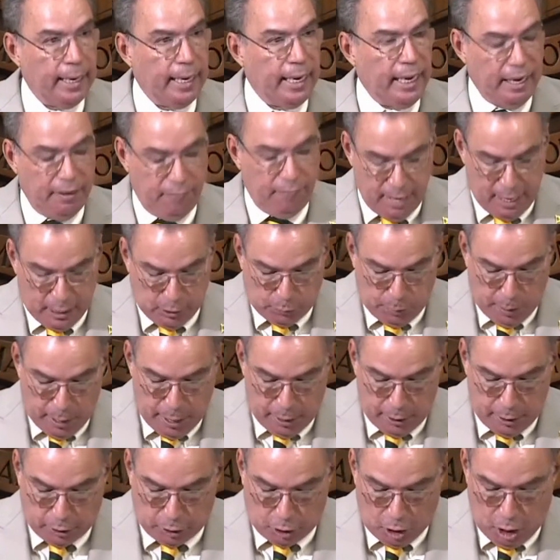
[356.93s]
Even as we are
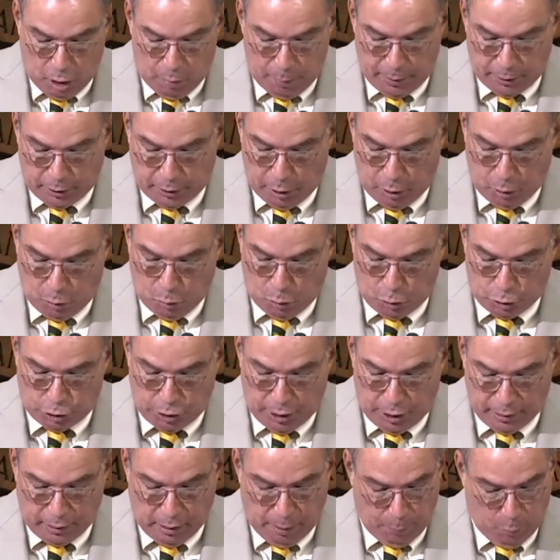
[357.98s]
determined to
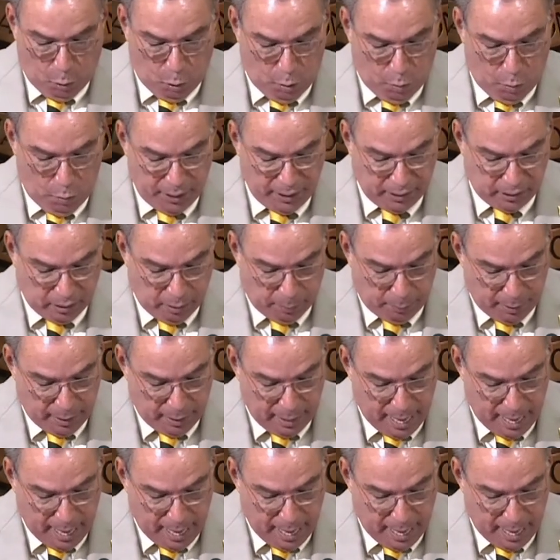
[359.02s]
negotiate a more reasonable